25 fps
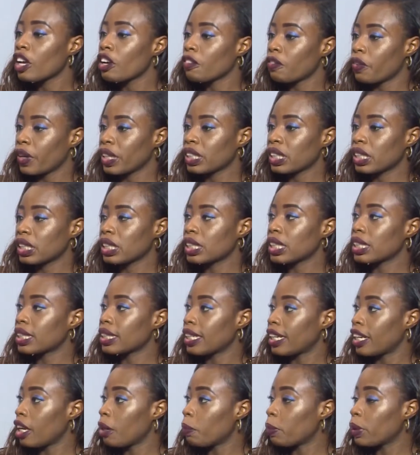For instance, say
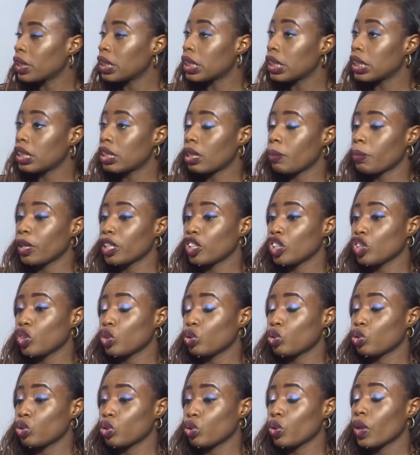celebrities, they may need
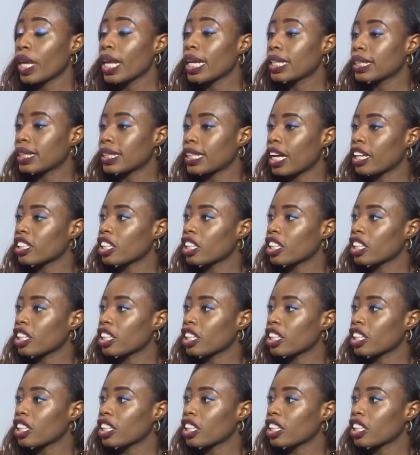you to style